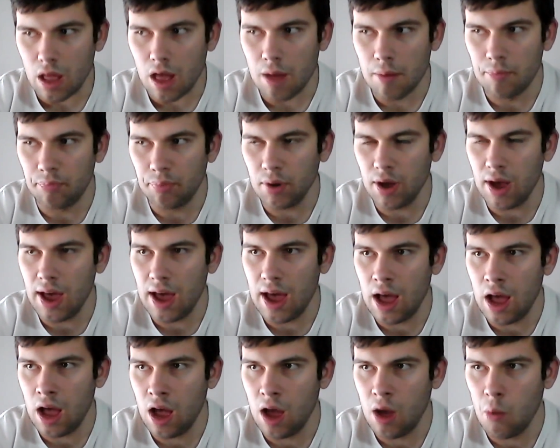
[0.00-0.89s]
But
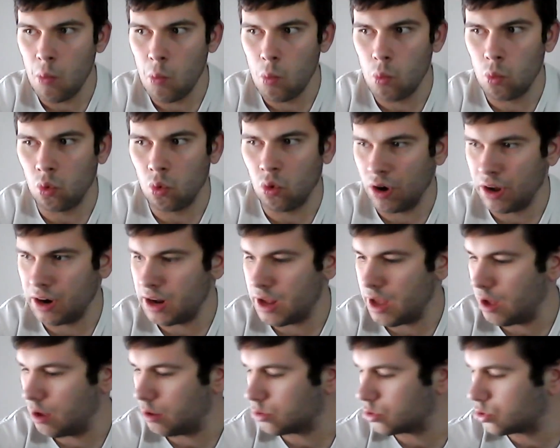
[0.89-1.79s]
what
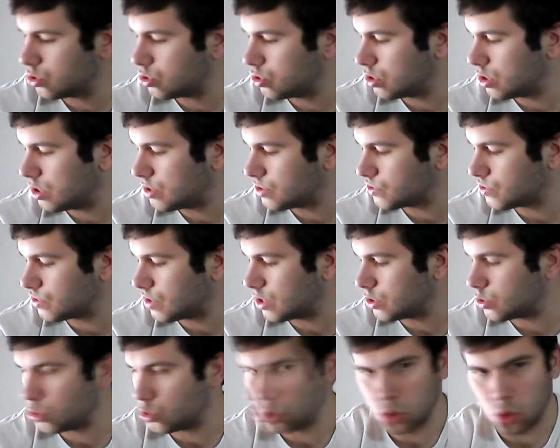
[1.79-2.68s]
else is there
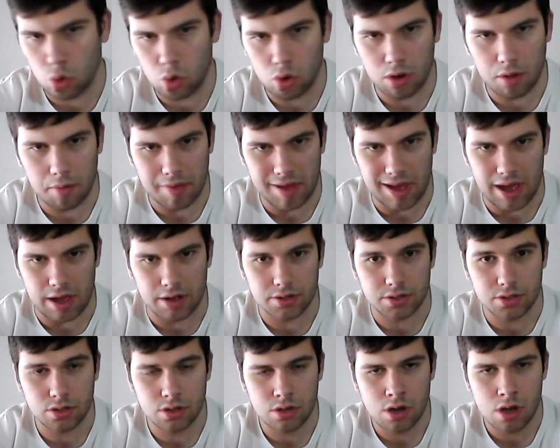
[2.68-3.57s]
to talk
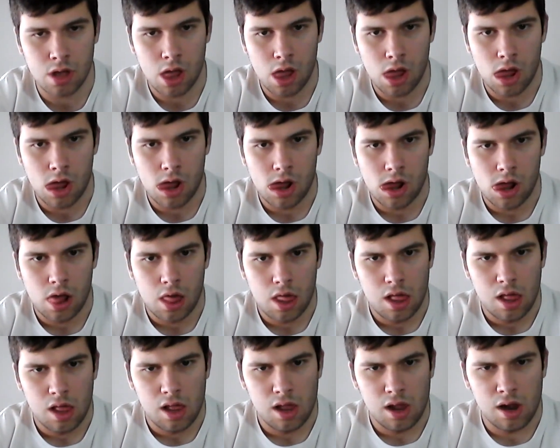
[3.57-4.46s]
about?
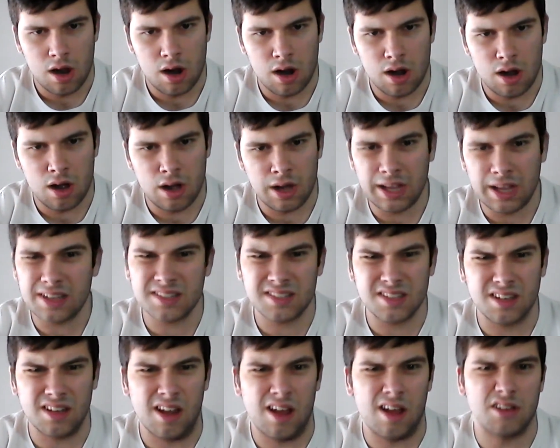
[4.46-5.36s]
I guess
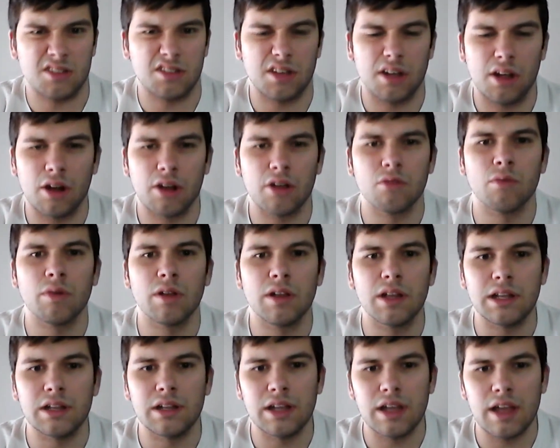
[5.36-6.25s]
the last thing I can
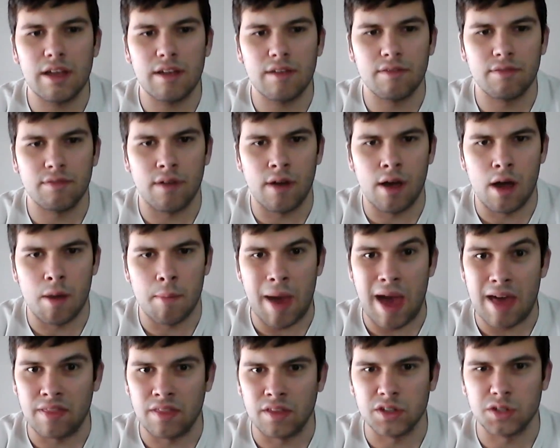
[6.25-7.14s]
really leave
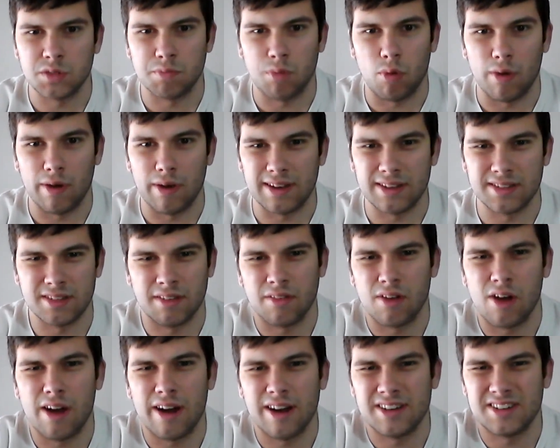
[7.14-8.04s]
at this point, because I've
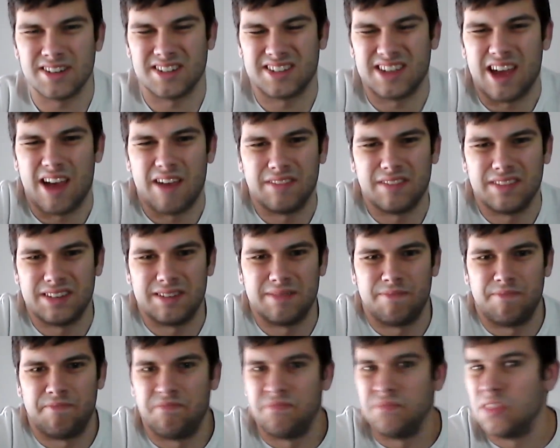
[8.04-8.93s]
kind of just covered
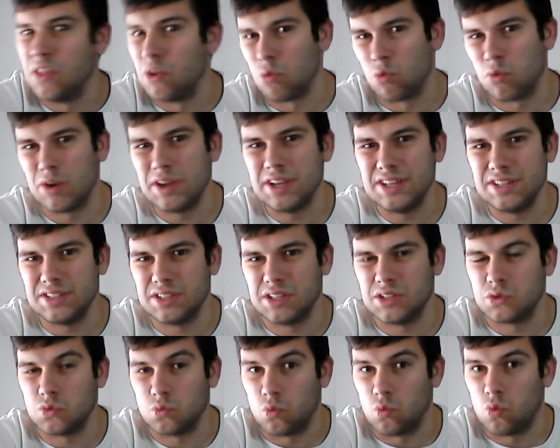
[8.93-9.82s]
the
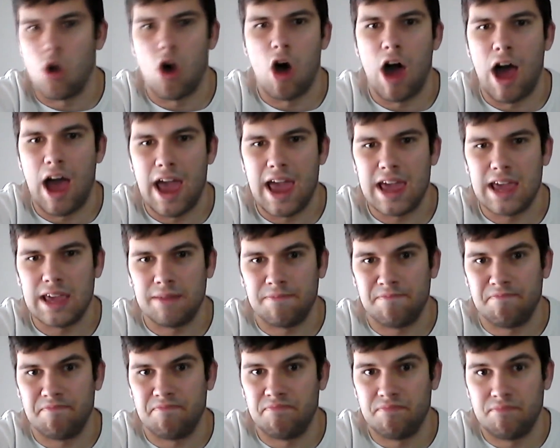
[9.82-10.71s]
reasons why
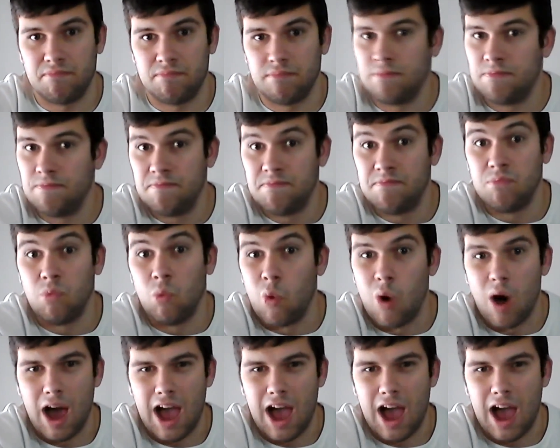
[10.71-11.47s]
I